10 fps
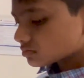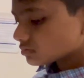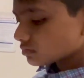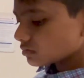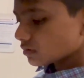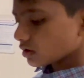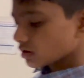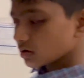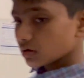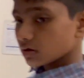Maybe
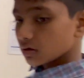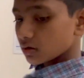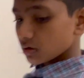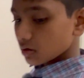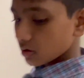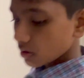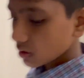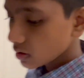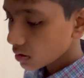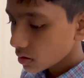use this one, this empty.
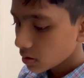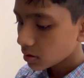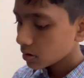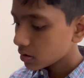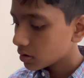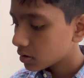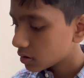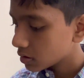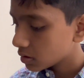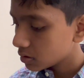Yeah.
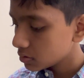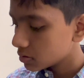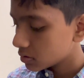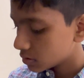Oh.